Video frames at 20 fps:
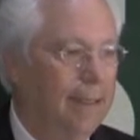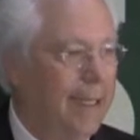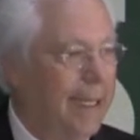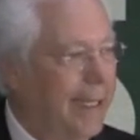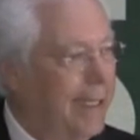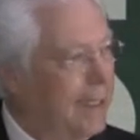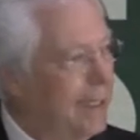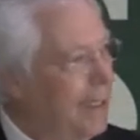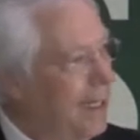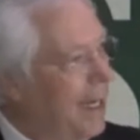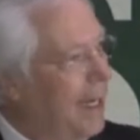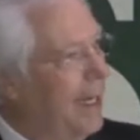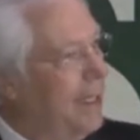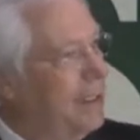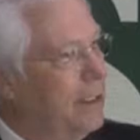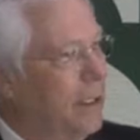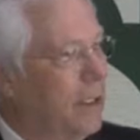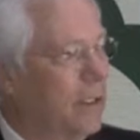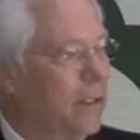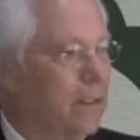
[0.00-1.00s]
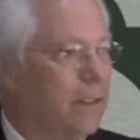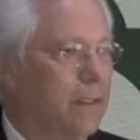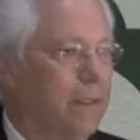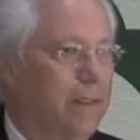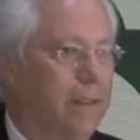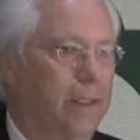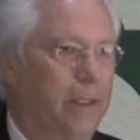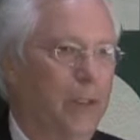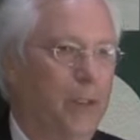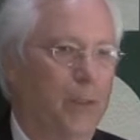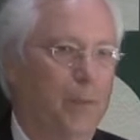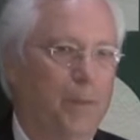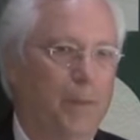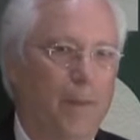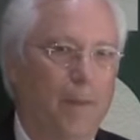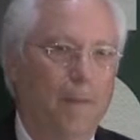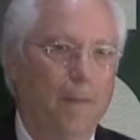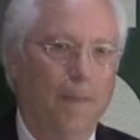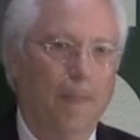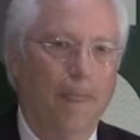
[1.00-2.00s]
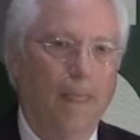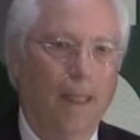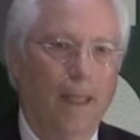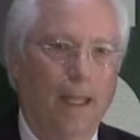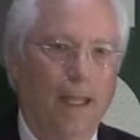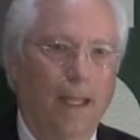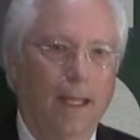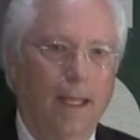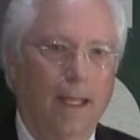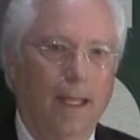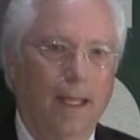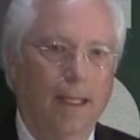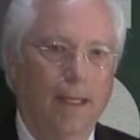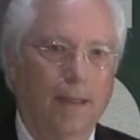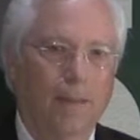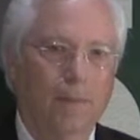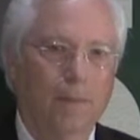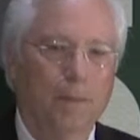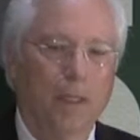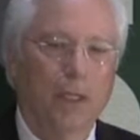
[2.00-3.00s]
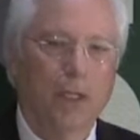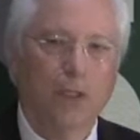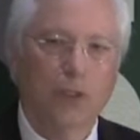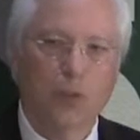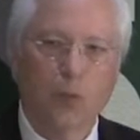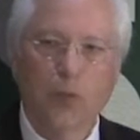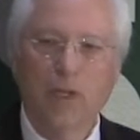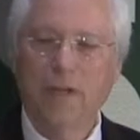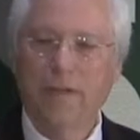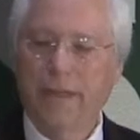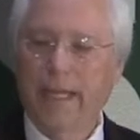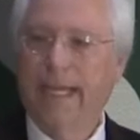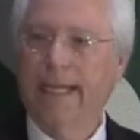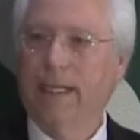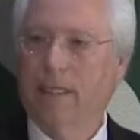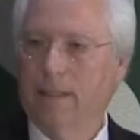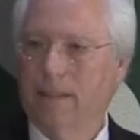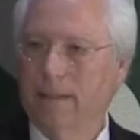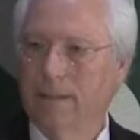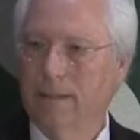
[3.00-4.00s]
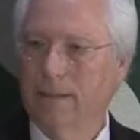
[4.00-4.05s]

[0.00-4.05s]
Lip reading: Anna Knight and her group, because we're there.